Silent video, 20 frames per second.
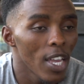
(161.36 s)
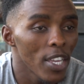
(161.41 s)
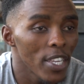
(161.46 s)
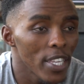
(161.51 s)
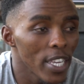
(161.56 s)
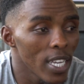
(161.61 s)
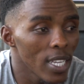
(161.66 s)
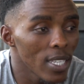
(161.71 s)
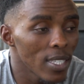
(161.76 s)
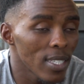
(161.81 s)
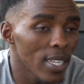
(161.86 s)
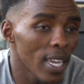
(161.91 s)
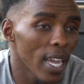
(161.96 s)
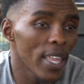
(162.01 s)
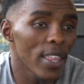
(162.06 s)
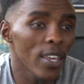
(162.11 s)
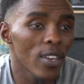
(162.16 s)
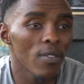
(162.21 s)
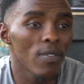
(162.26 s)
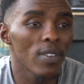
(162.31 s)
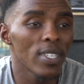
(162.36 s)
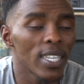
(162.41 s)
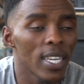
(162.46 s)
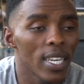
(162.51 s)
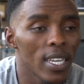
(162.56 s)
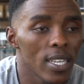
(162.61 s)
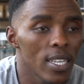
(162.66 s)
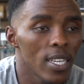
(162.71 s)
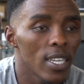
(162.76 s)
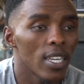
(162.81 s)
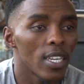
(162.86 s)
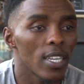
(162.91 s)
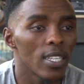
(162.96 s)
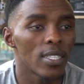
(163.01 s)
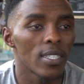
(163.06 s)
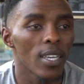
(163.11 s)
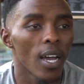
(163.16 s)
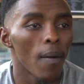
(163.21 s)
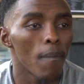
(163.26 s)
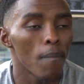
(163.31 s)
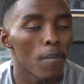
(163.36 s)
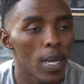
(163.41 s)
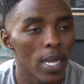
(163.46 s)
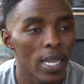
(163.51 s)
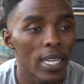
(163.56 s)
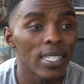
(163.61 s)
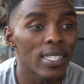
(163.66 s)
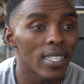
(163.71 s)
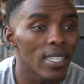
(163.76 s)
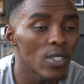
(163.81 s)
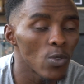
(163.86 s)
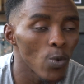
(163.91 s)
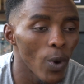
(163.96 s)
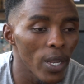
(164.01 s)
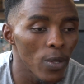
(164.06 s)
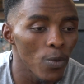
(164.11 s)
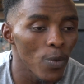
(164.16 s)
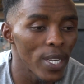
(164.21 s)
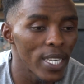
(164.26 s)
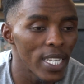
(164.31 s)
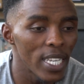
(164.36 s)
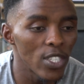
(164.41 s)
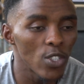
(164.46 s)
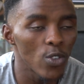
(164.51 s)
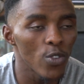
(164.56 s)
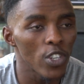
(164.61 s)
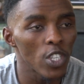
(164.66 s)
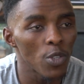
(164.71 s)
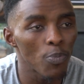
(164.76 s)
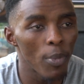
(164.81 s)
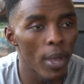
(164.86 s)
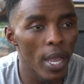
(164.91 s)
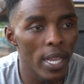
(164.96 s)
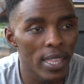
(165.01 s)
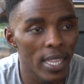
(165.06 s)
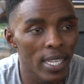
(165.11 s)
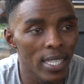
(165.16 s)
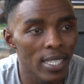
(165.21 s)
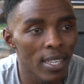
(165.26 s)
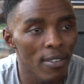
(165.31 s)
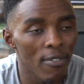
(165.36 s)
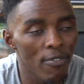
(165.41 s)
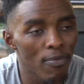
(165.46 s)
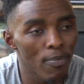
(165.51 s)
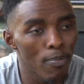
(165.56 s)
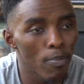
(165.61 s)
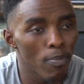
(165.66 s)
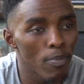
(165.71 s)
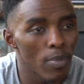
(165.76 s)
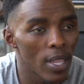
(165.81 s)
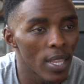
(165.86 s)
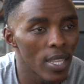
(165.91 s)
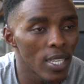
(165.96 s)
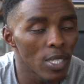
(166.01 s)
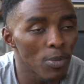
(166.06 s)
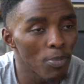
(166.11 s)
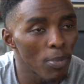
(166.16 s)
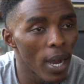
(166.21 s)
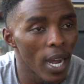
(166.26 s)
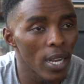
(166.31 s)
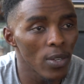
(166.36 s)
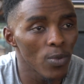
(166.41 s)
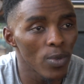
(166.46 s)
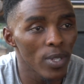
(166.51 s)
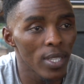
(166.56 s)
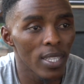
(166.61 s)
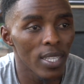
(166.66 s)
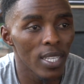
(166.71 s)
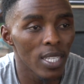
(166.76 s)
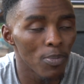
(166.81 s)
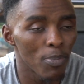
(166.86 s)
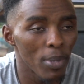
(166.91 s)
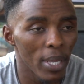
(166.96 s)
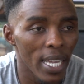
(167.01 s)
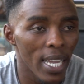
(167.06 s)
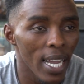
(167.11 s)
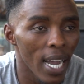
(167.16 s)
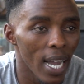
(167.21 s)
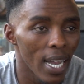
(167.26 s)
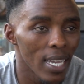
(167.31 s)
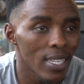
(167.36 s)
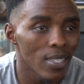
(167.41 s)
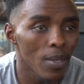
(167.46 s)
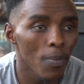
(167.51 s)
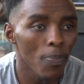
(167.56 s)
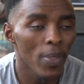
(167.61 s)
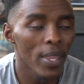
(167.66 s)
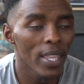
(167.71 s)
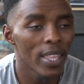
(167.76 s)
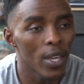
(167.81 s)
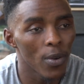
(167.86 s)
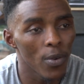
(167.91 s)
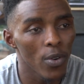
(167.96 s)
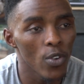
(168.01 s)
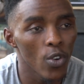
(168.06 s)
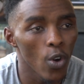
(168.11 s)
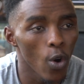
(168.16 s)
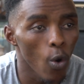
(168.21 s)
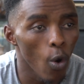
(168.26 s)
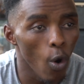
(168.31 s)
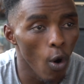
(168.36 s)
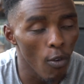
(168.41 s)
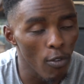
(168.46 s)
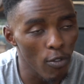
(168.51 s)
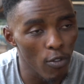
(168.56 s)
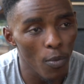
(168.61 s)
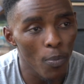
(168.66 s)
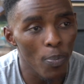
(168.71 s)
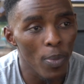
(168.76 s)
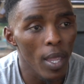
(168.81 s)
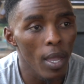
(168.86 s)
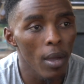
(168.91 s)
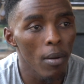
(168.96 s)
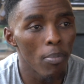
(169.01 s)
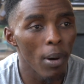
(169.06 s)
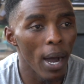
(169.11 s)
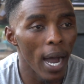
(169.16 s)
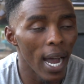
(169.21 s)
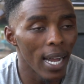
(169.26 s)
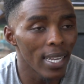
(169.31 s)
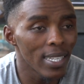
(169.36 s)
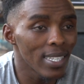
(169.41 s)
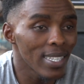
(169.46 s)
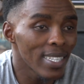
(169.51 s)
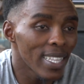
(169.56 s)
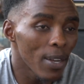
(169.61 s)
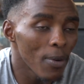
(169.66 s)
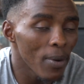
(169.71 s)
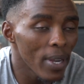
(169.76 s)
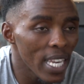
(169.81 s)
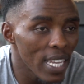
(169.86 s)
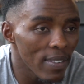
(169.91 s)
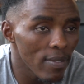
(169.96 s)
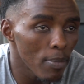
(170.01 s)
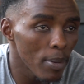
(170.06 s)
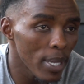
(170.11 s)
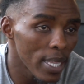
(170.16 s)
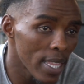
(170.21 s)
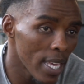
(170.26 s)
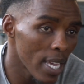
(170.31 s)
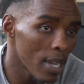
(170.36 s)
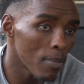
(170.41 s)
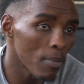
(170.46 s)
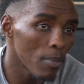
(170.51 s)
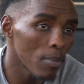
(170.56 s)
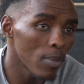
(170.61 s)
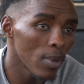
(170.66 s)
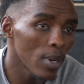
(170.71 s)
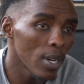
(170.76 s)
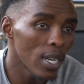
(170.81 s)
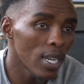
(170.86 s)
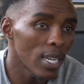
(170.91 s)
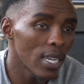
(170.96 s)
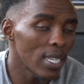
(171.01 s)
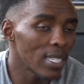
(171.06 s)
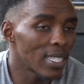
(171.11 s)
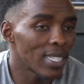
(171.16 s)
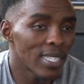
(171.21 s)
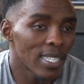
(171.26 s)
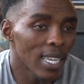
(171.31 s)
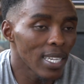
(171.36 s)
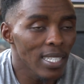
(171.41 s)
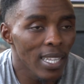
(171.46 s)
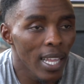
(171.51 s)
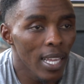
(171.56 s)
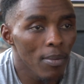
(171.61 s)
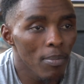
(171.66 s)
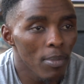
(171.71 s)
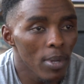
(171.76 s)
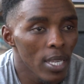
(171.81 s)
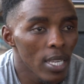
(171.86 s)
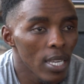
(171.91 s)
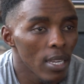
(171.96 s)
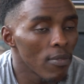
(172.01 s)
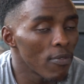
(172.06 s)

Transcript: Yes, at the end of the day, it's what we need to respect that they sparred with these big guys that we know of, but they will never be them. Yeah. It's just like me.